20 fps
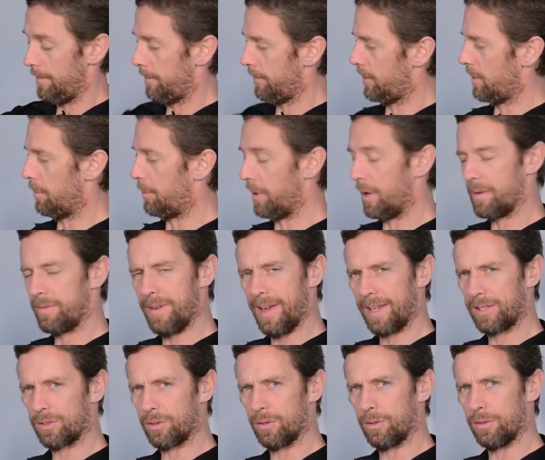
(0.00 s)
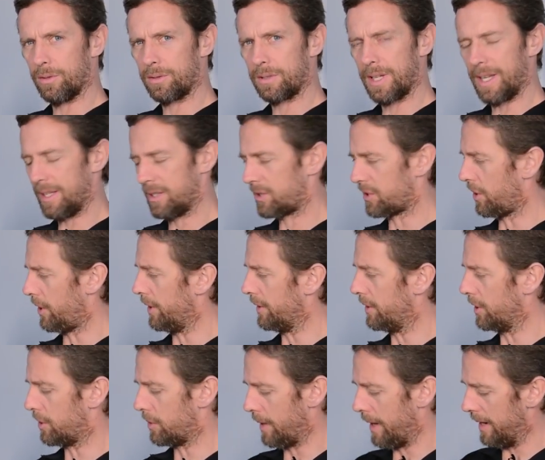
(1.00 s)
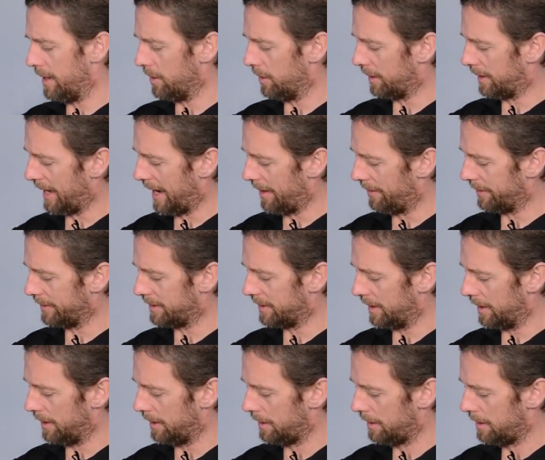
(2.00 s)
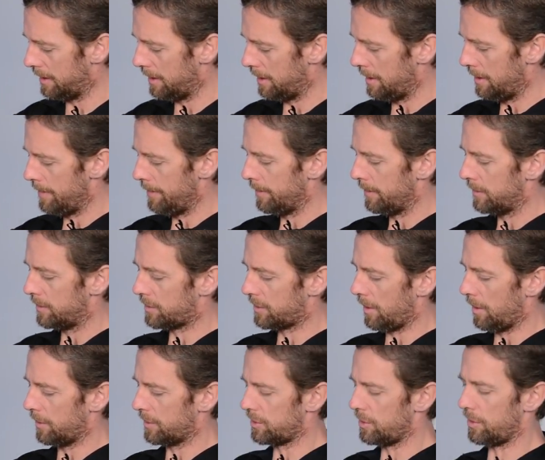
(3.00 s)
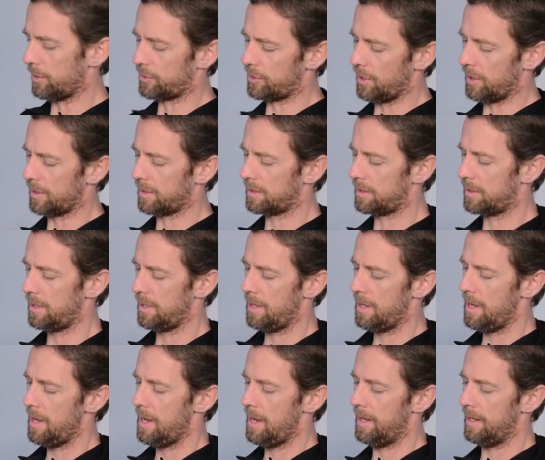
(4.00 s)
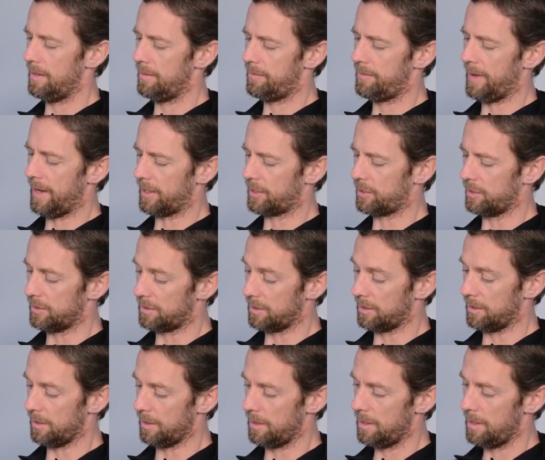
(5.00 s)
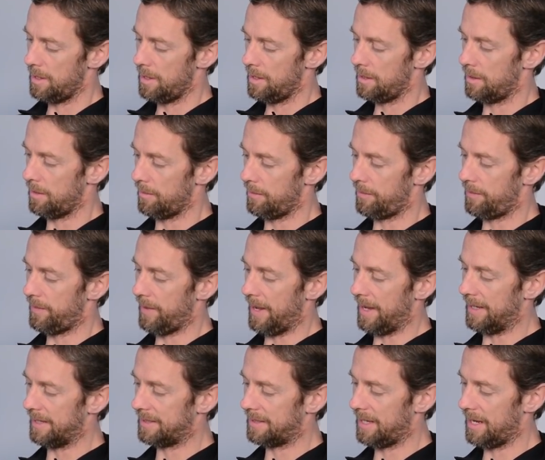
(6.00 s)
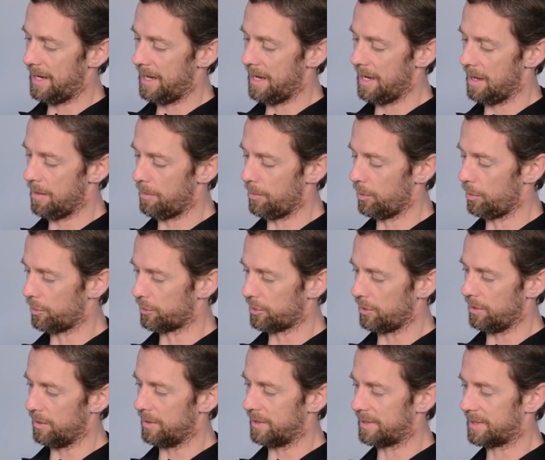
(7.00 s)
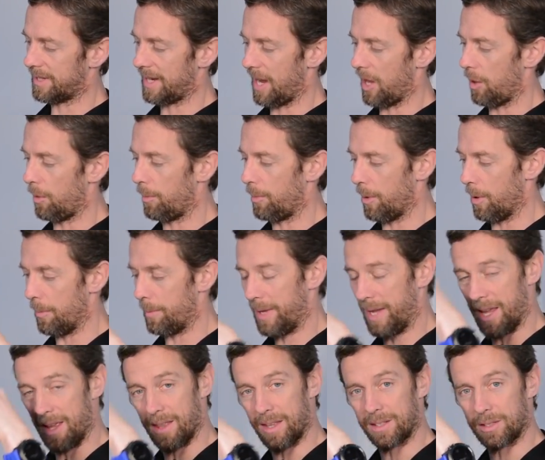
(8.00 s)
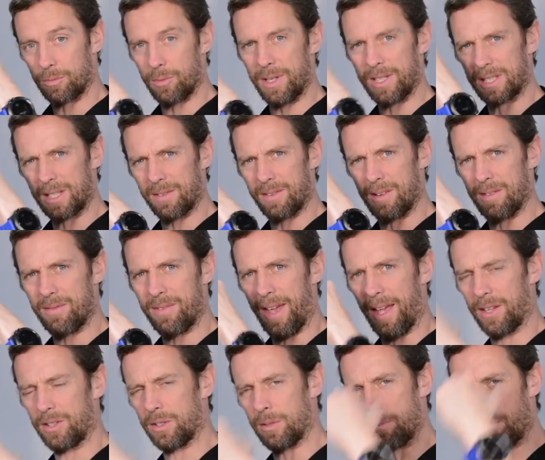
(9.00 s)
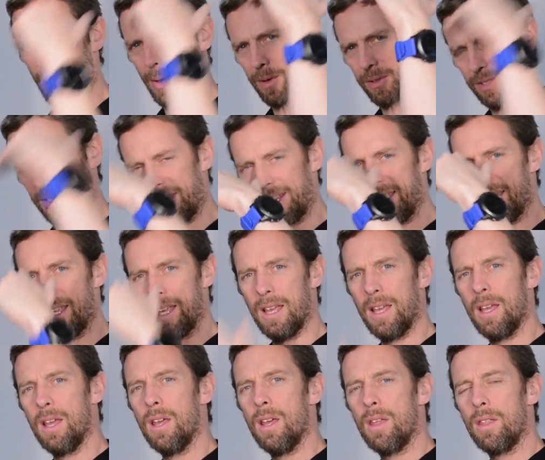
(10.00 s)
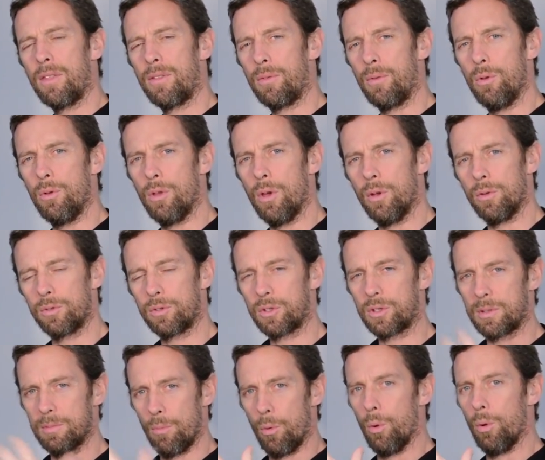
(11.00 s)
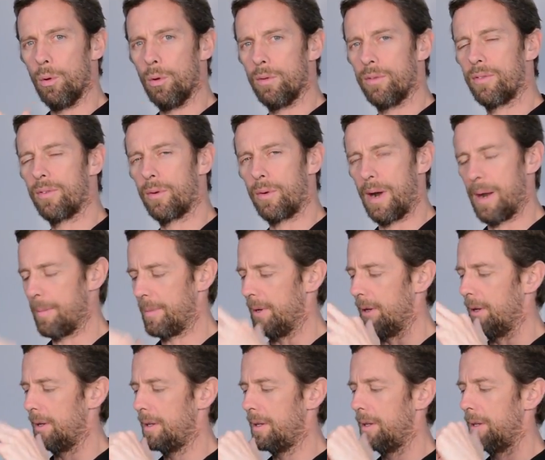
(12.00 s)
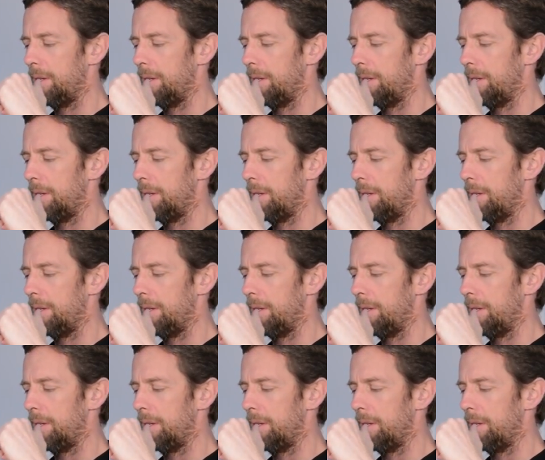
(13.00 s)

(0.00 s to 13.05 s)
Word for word: the blood vessels inside the cranial cavity. So it's not just an infection to the, the face here, but also the scalp up here. There's a risk of infection passing through those small foramina